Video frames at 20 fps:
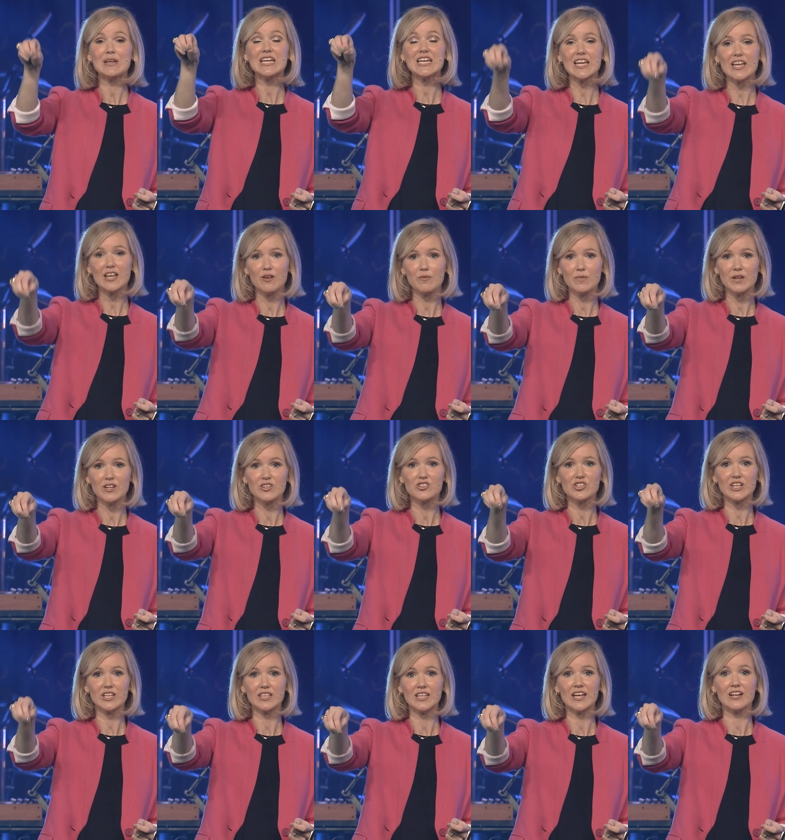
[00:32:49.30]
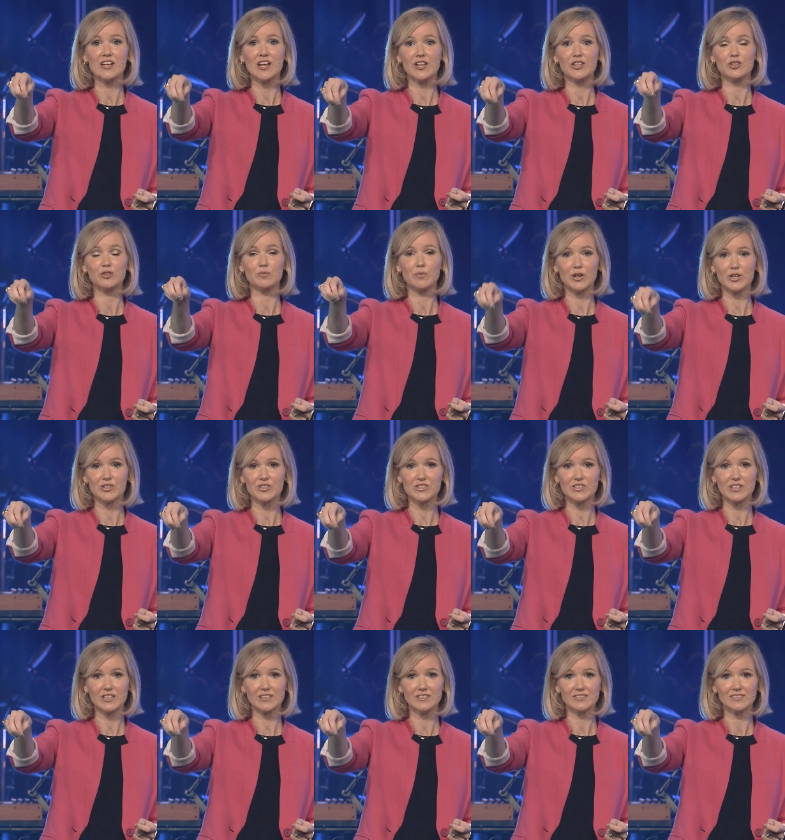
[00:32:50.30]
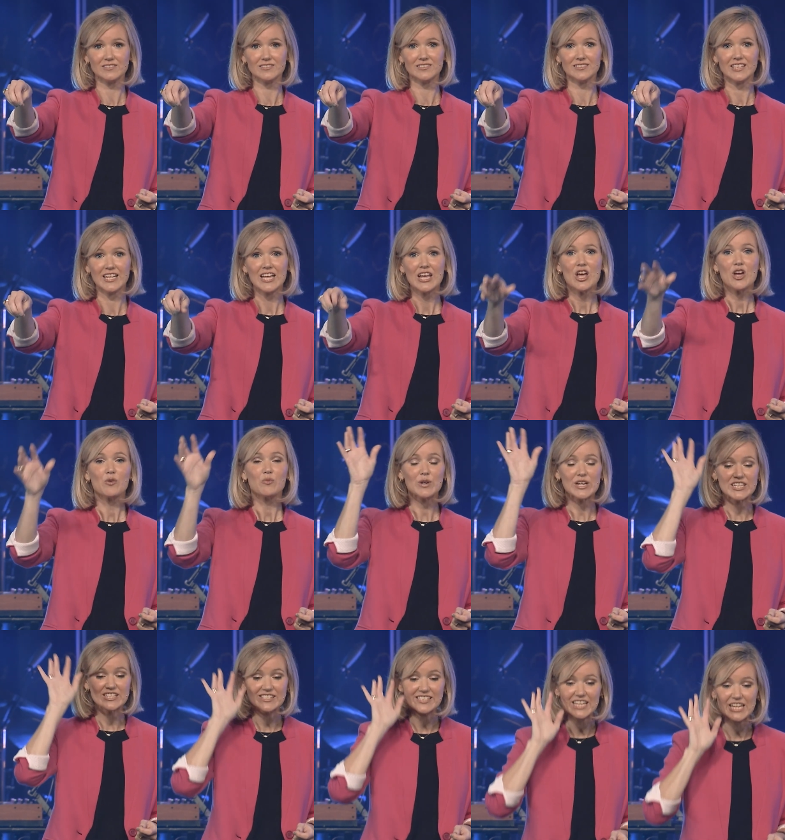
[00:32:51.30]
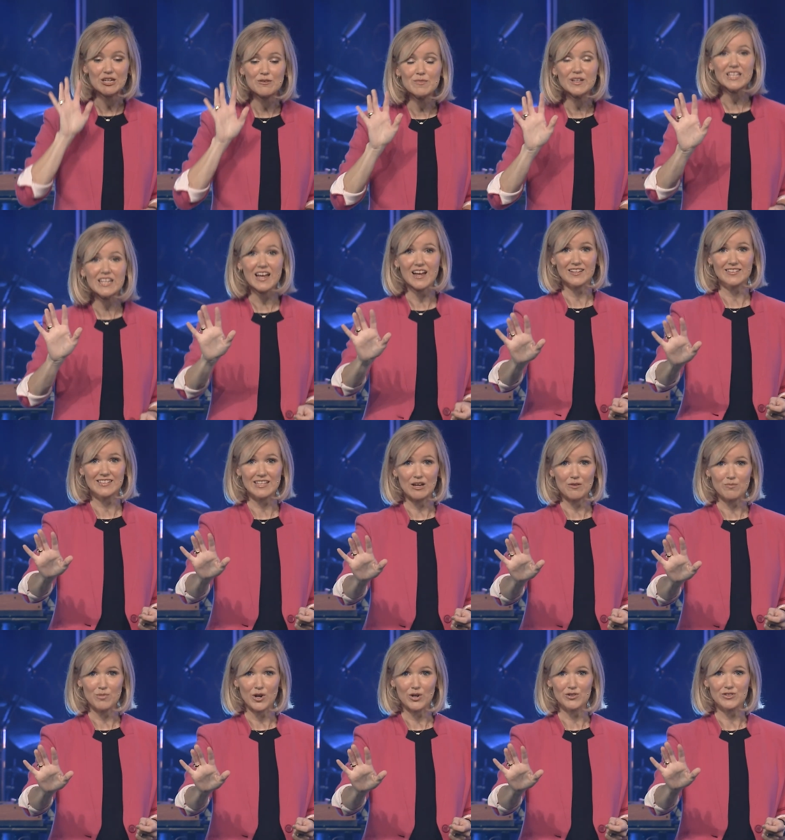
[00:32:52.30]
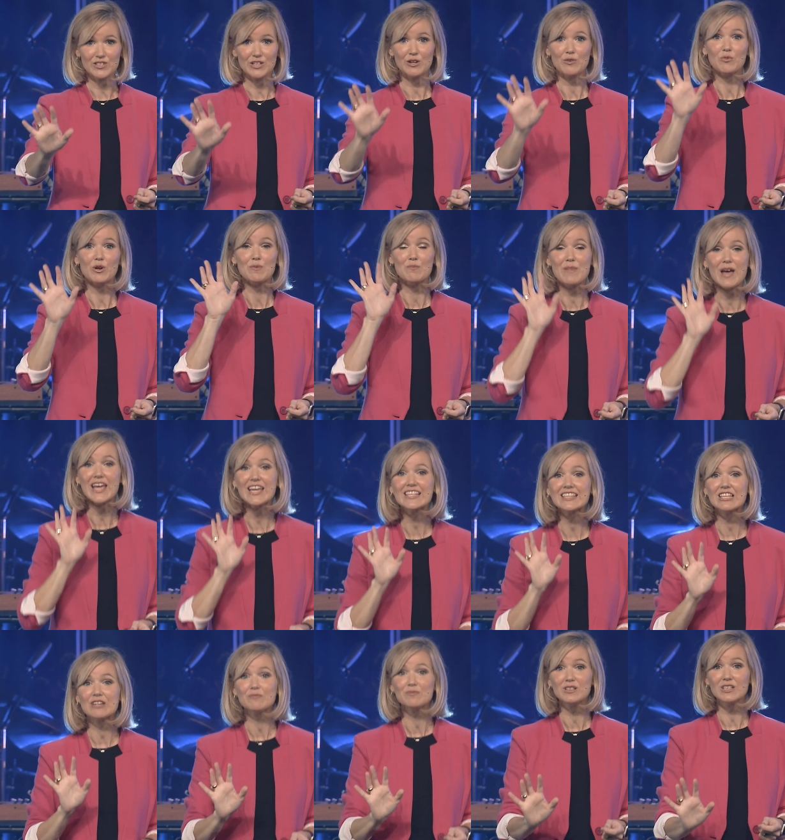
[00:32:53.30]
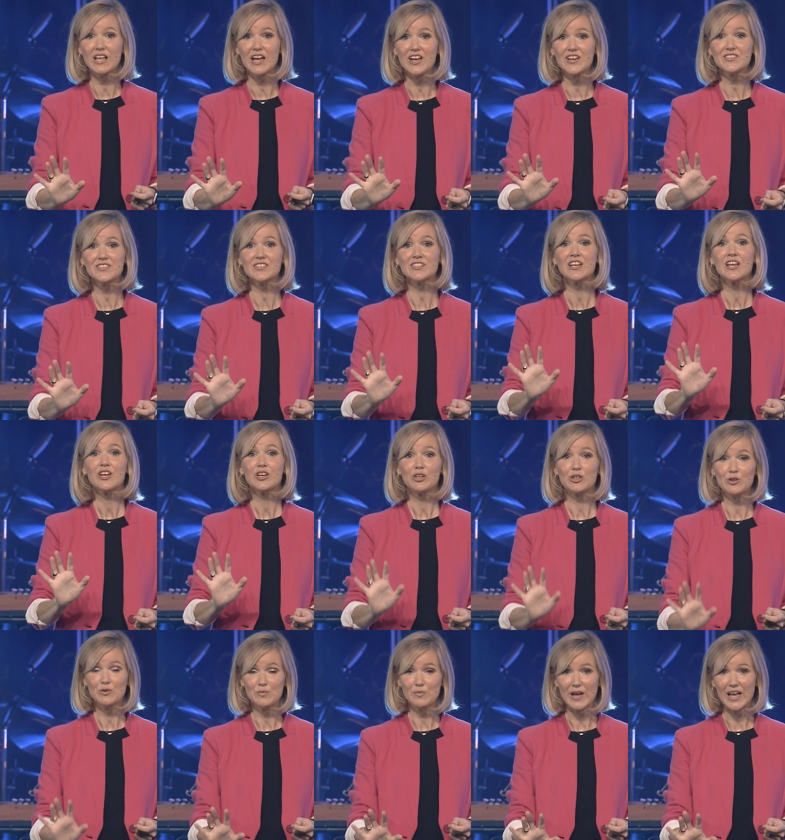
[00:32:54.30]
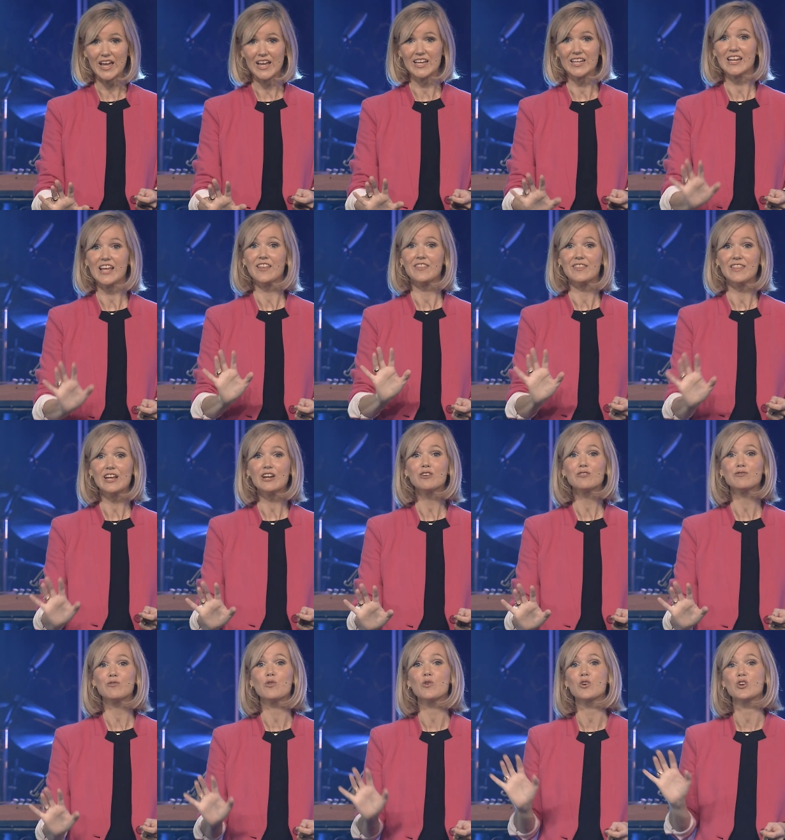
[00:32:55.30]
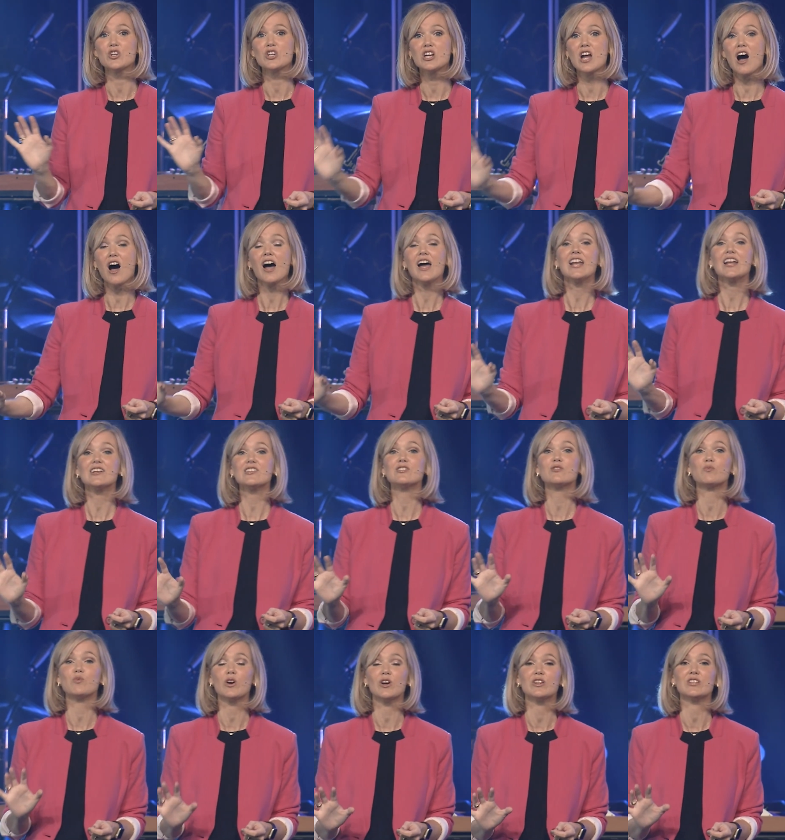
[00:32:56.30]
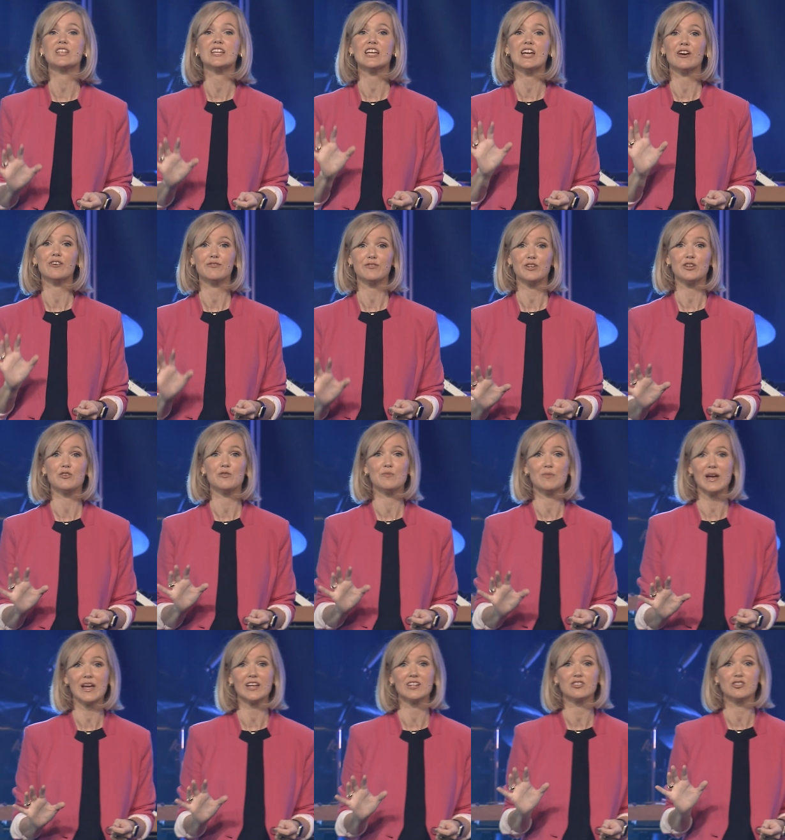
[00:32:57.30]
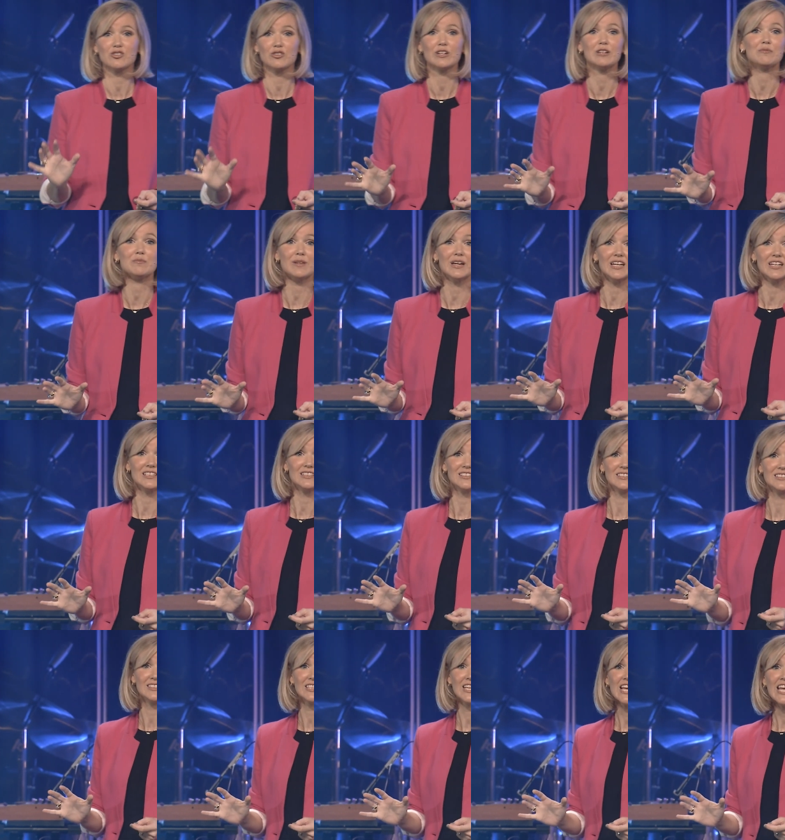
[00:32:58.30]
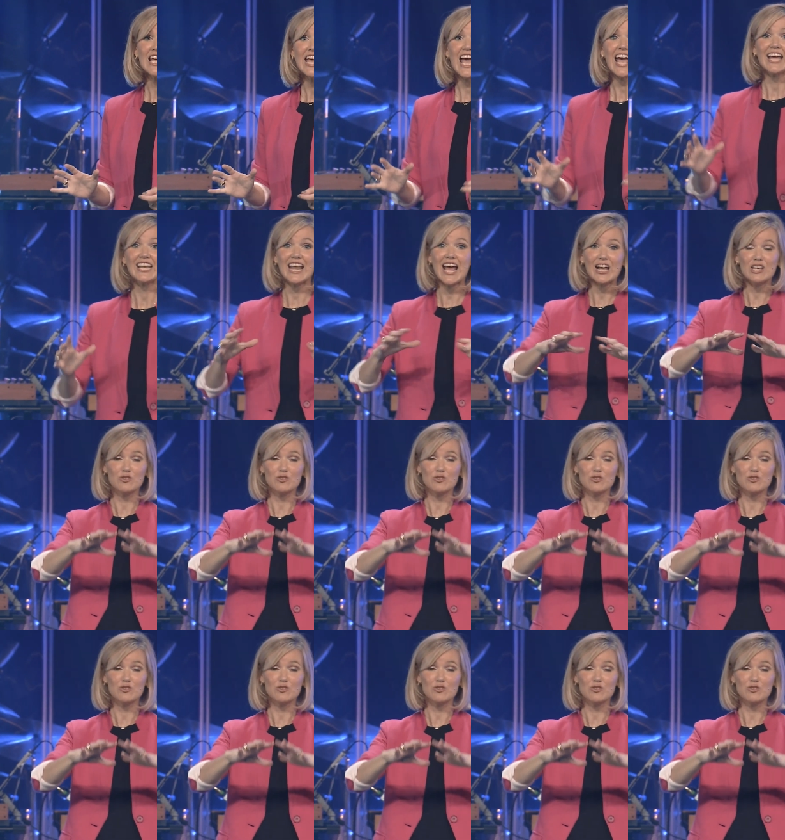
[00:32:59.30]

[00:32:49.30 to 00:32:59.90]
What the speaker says: image in another person. We demonize that person, we make them less humane and therefore not as worthy of humane treatment. And as